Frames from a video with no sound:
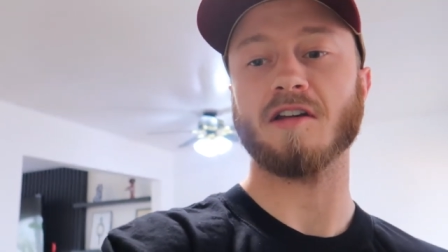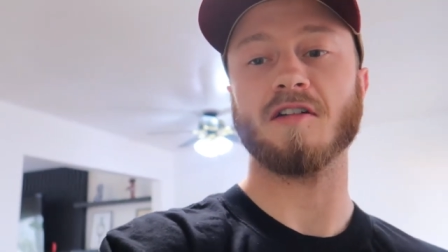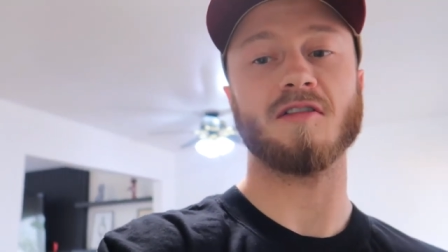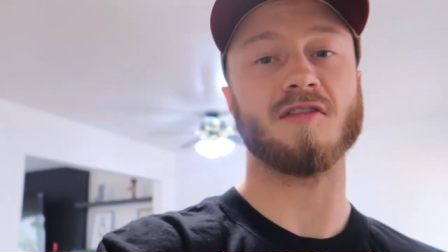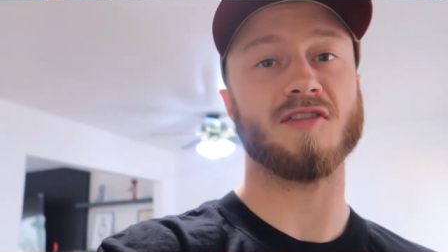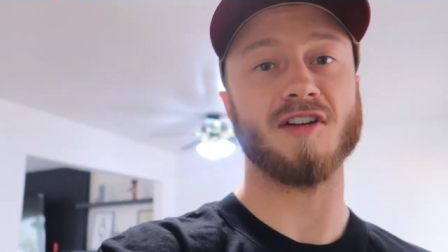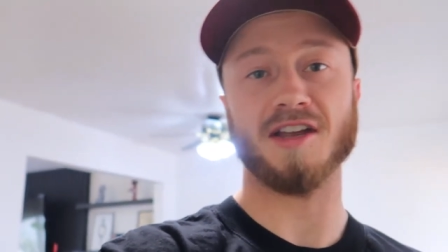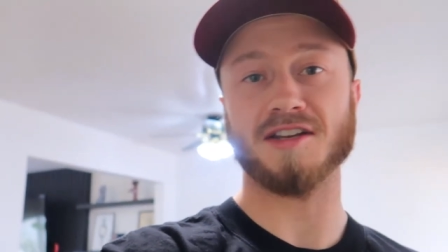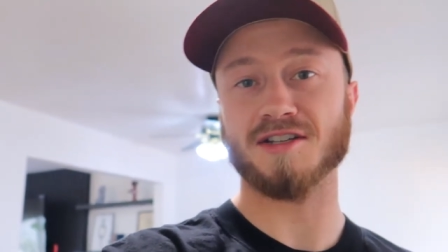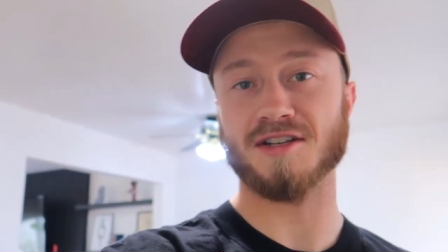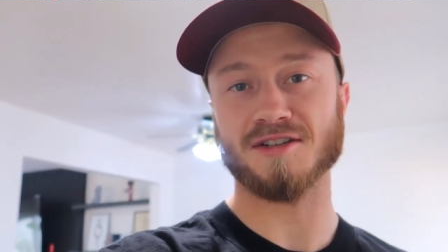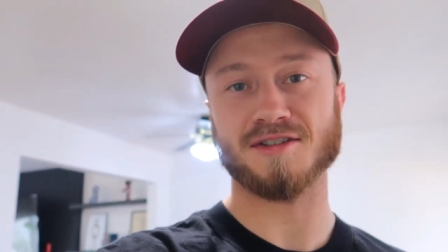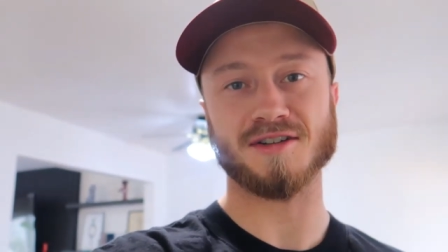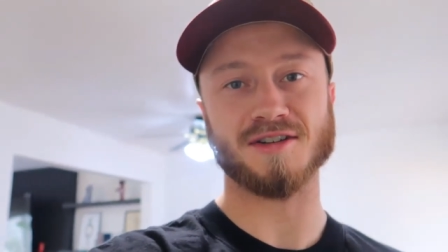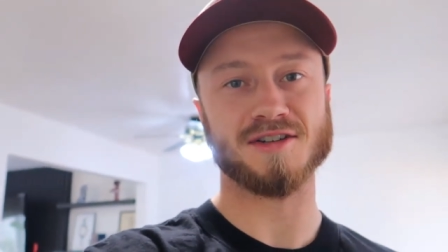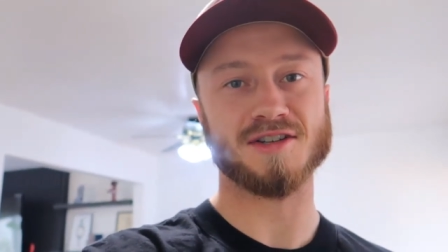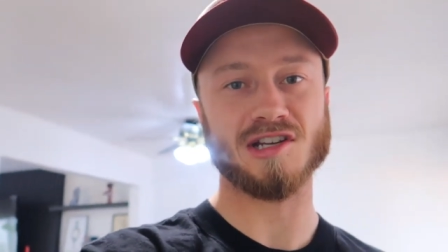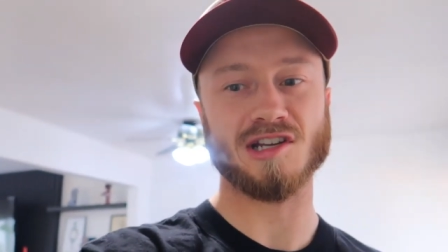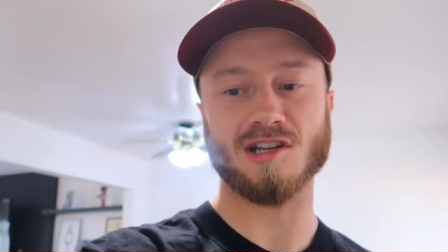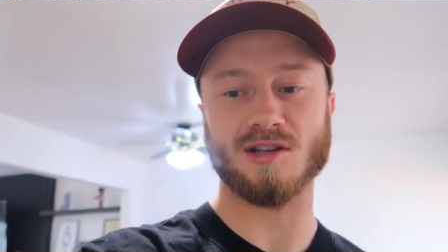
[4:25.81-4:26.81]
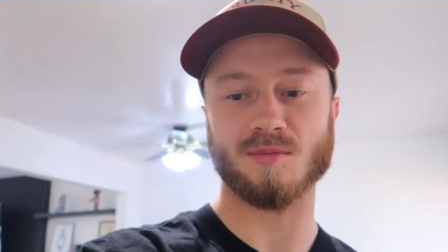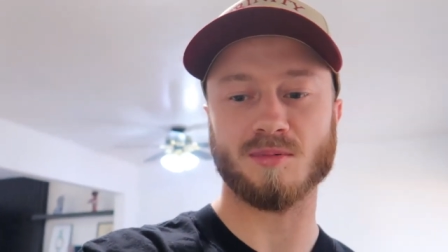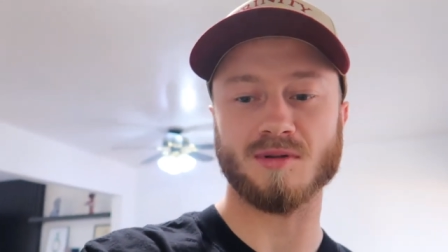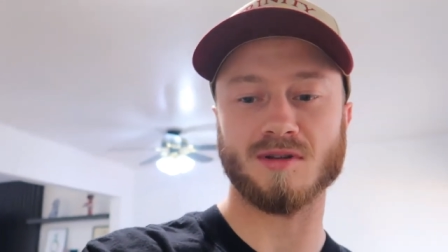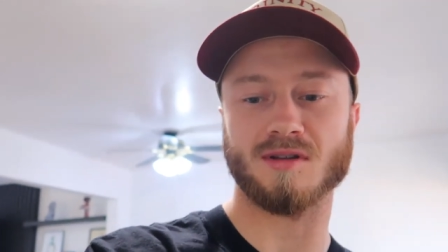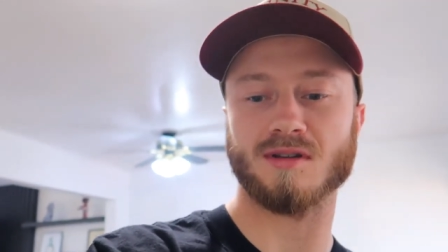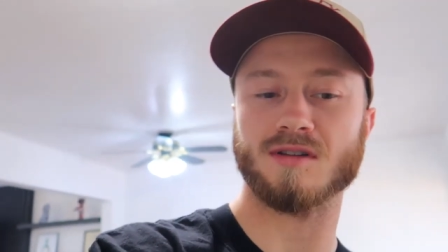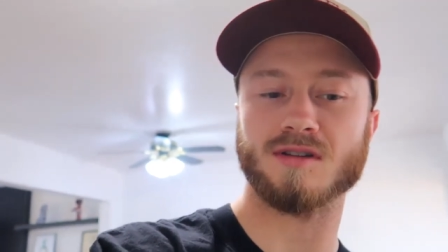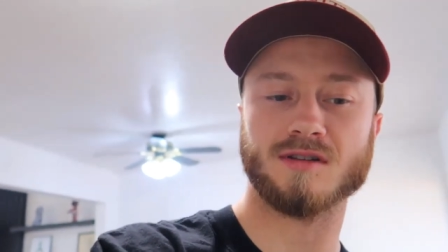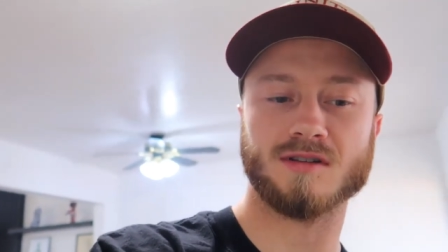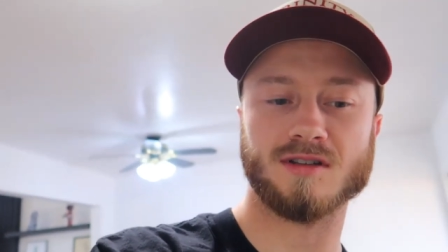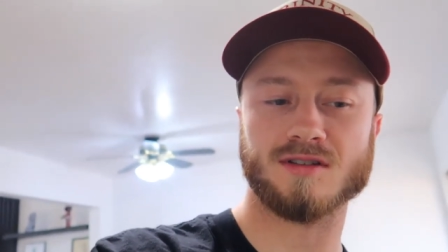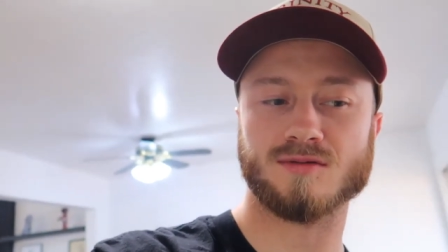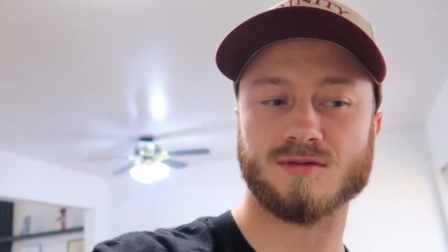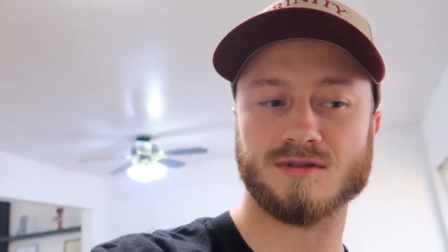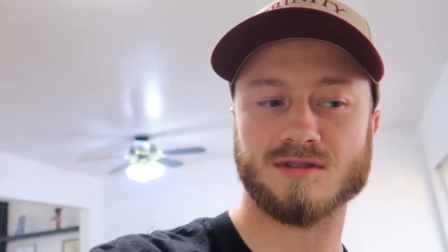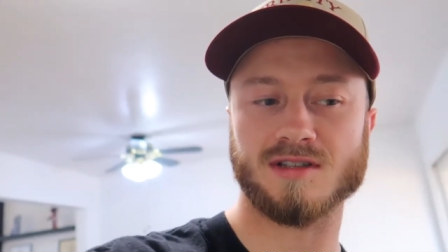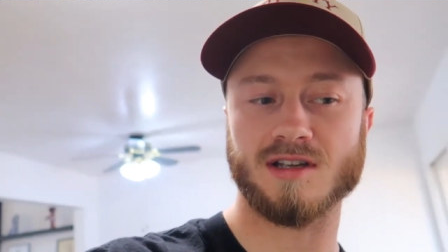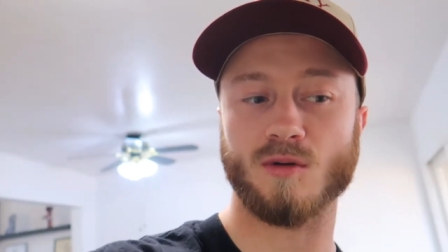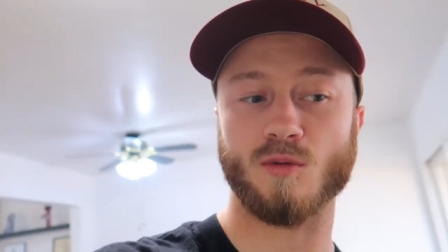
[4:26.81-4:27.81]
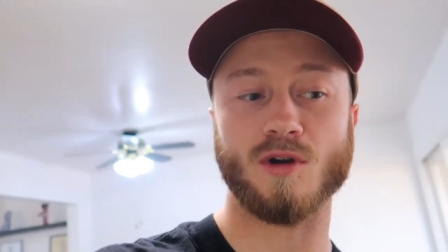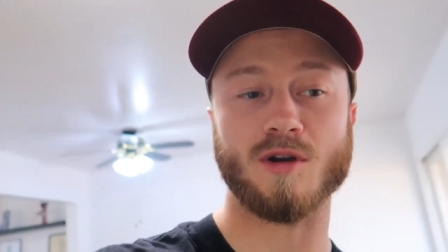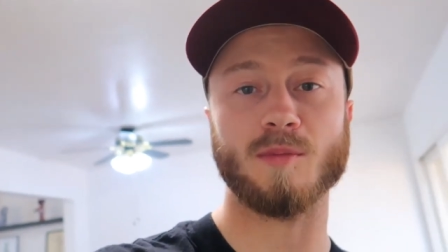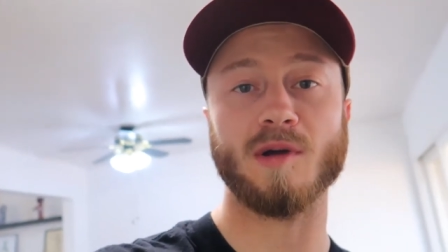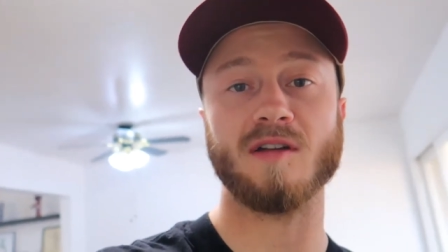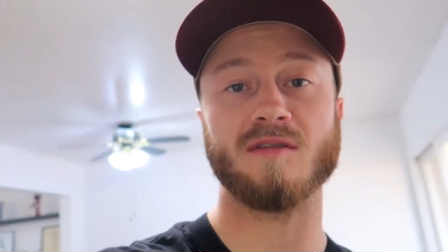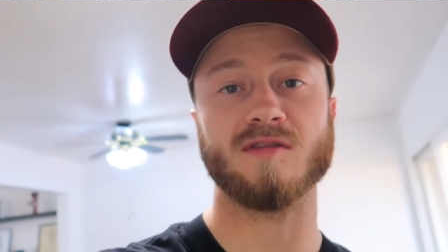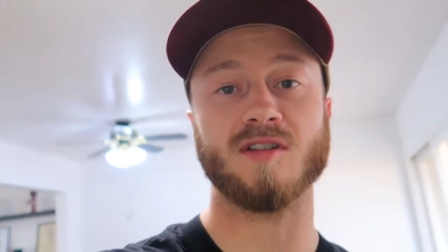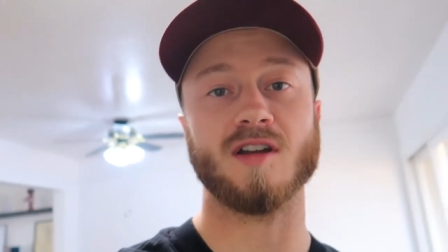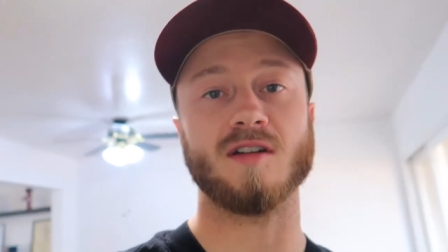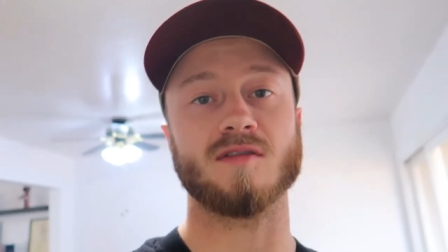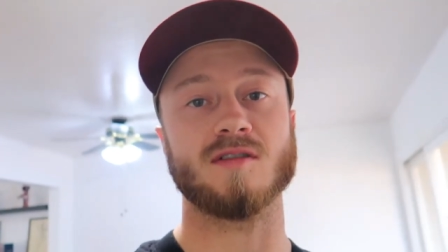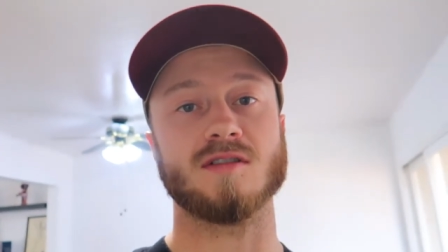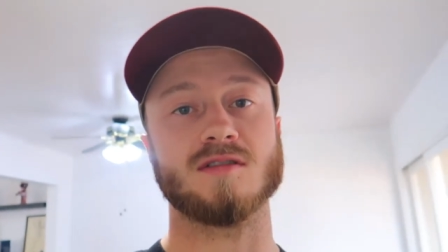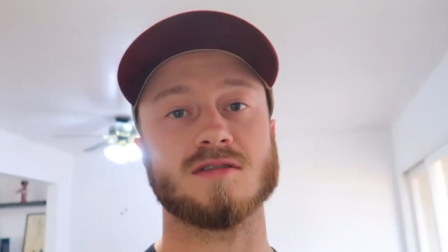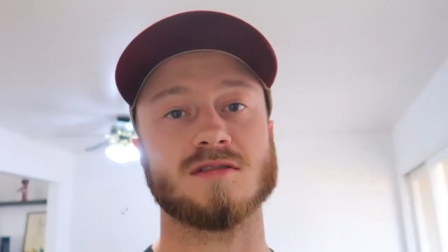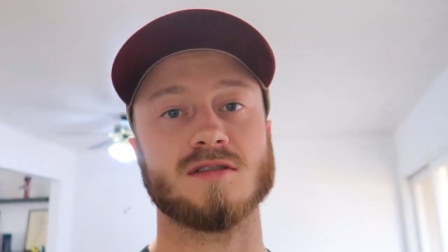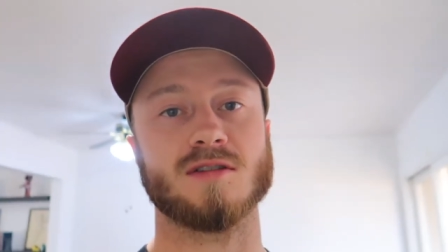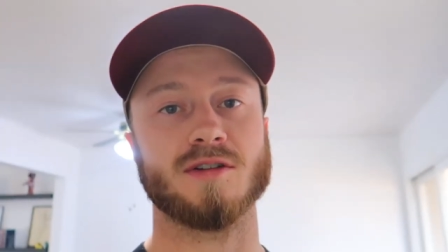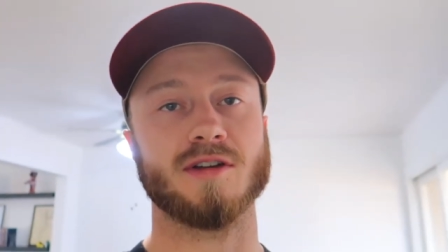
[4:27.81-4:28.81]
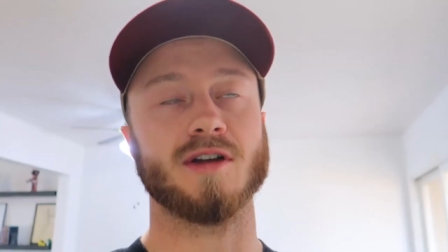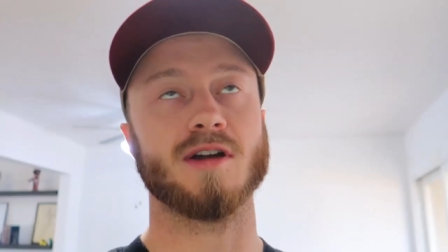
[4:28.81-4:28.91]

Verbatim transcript: veggies are cheap, and this one's like one of my favorites, so